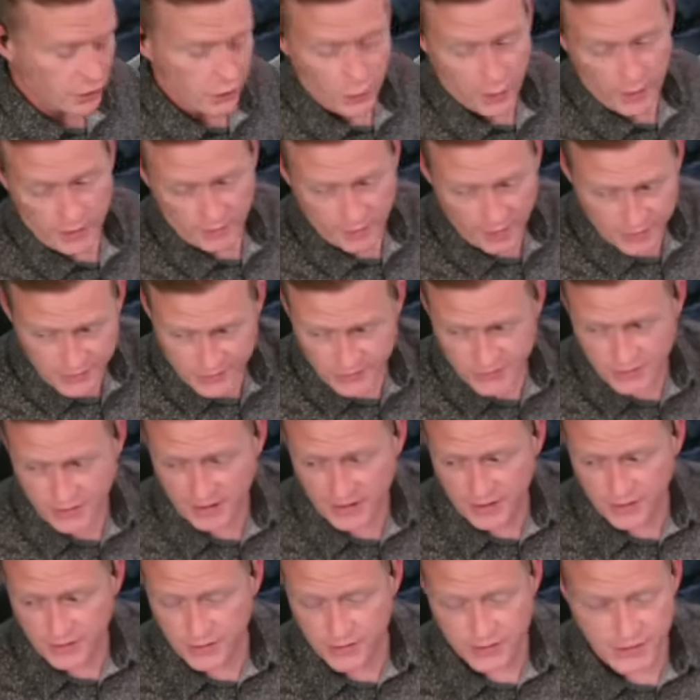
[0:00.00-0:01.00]
Illinois
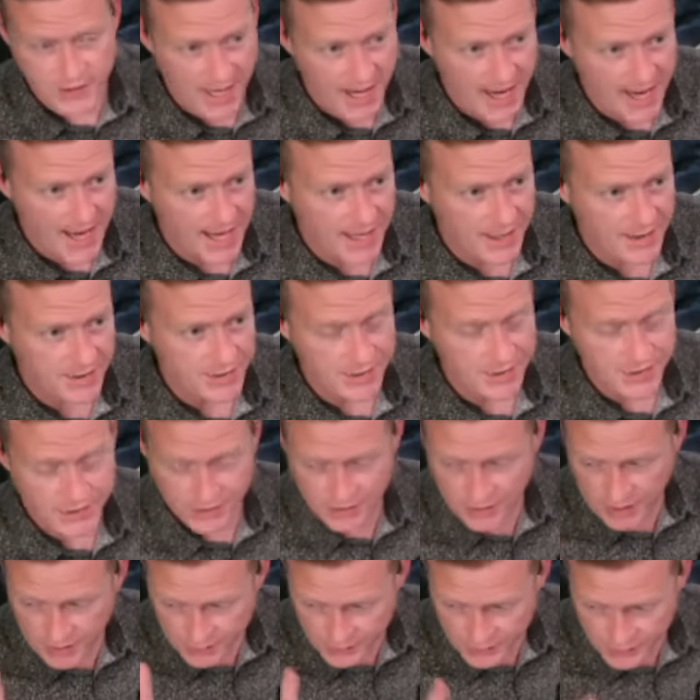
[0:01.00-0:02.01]
legislators
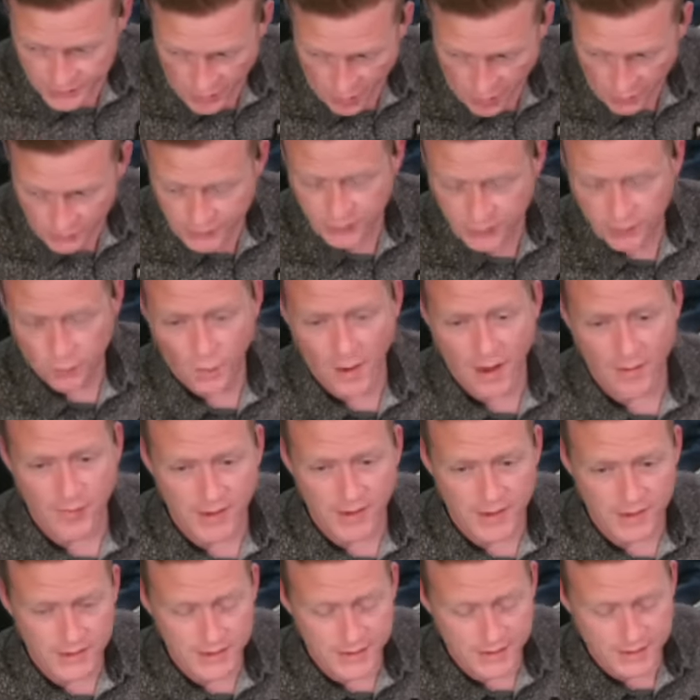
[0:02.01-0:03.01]
as assault
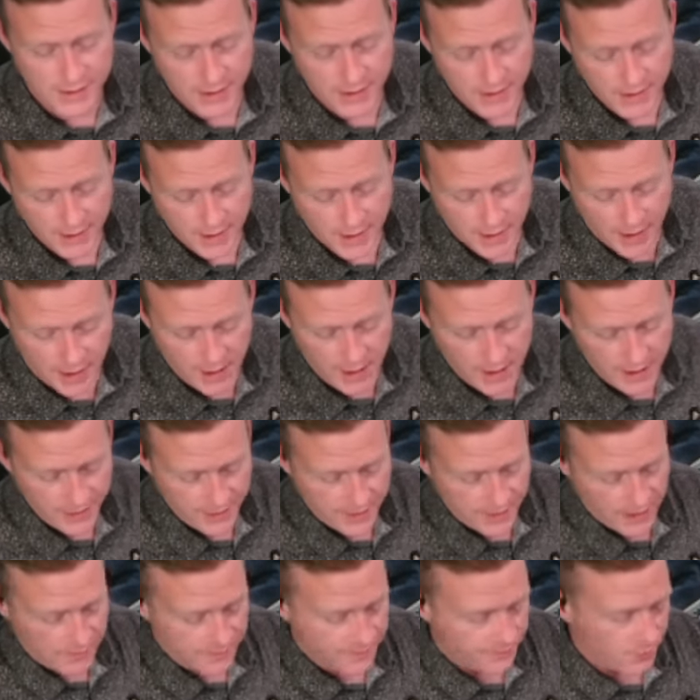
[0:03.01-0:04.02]
weapons uh,
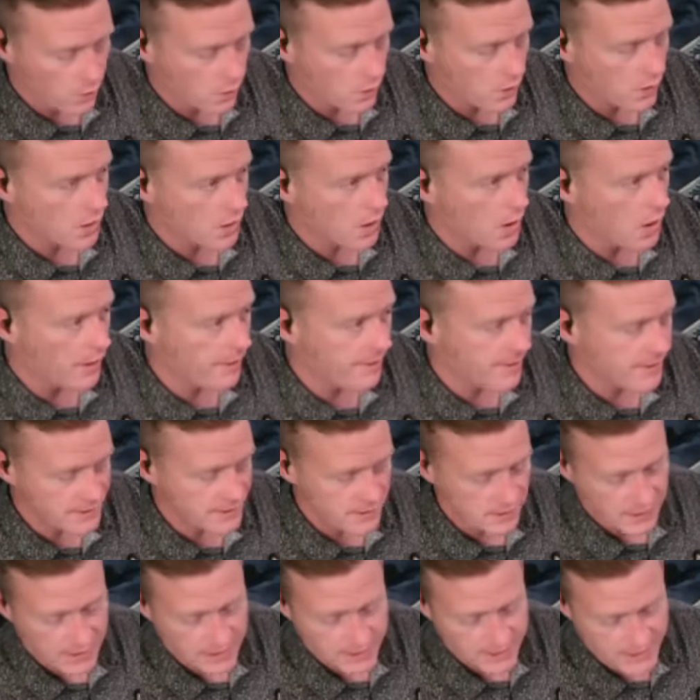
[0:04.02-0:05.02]
and therefore on
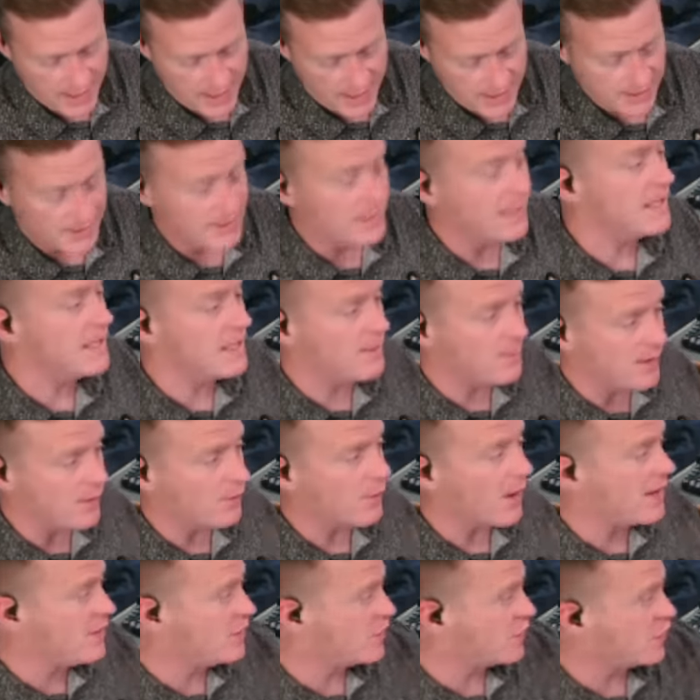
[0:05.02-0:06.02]
this list that need to
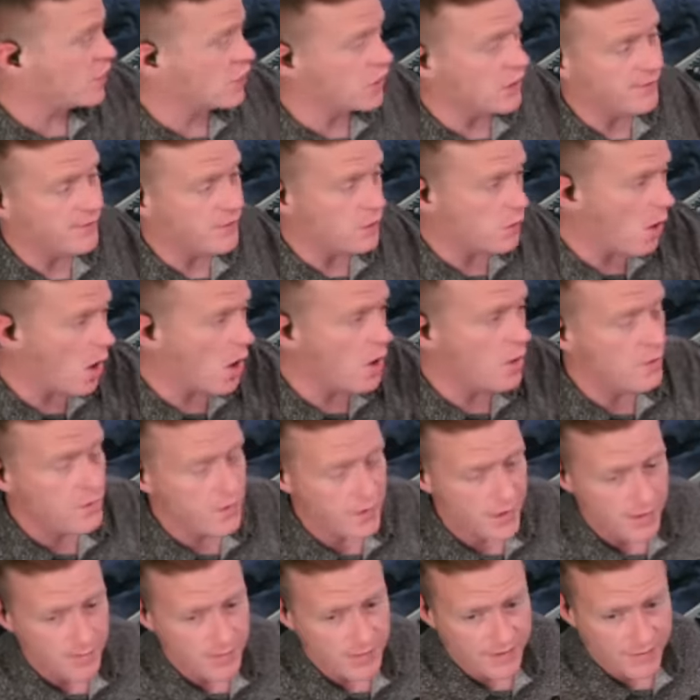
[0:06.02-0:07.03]
be registered if you
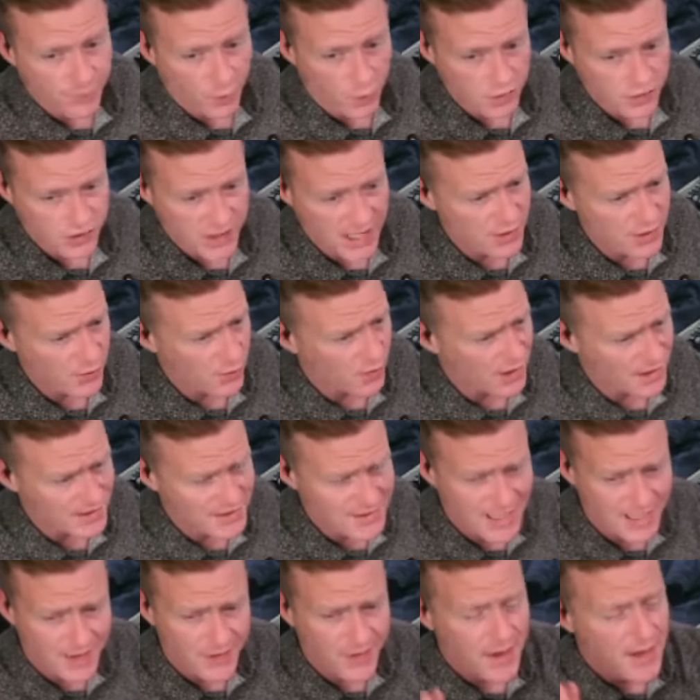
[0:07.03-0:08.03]
own them before January
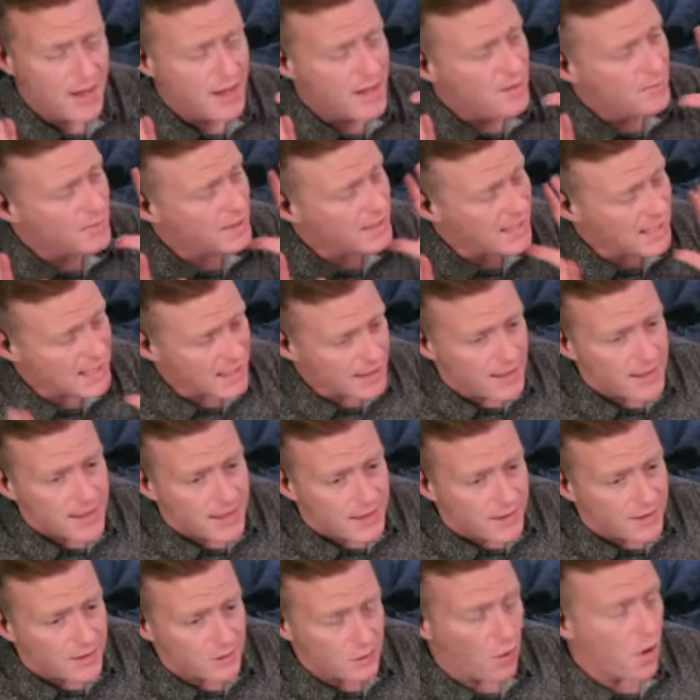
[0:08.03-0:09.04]
10th. But again,
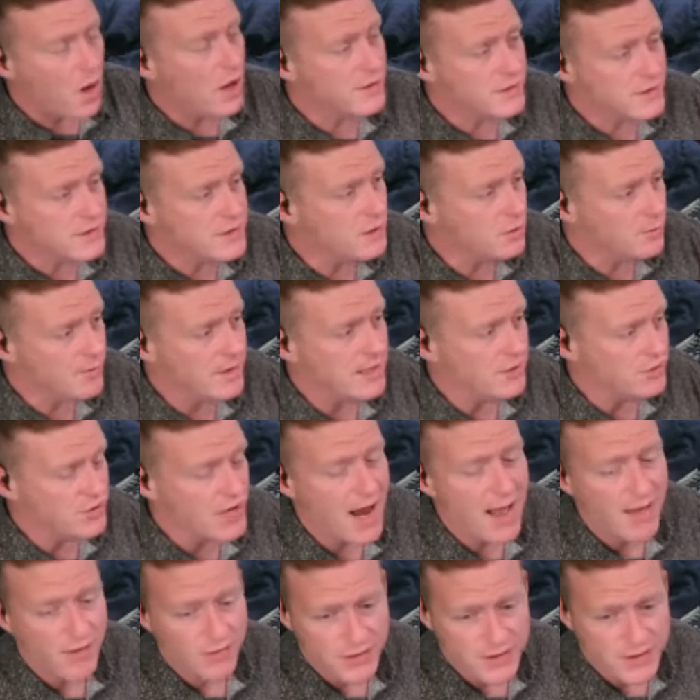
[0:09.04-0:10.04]
the law is still being
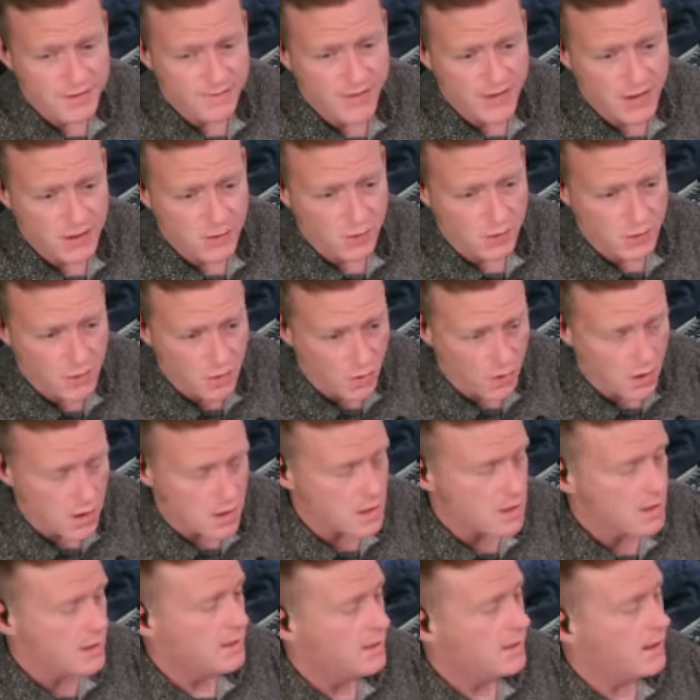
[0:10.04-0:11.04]
challenged in federal
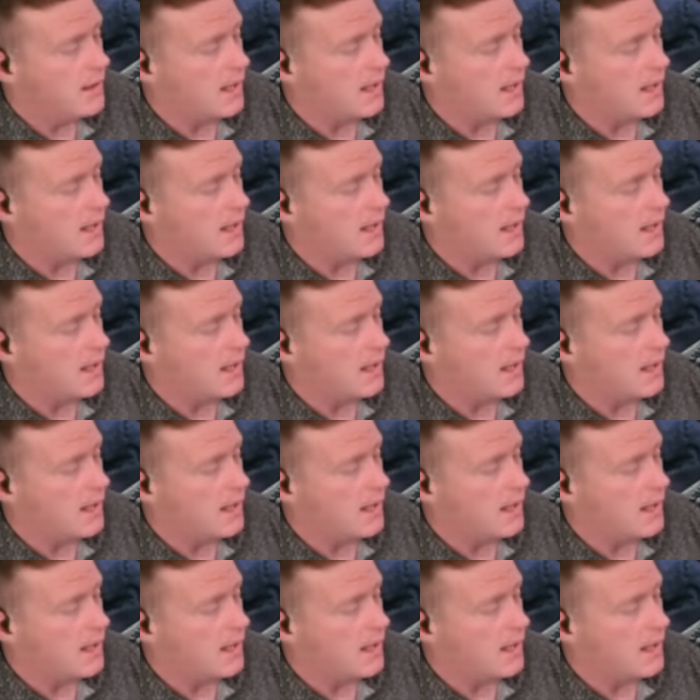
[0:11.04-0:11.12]
court.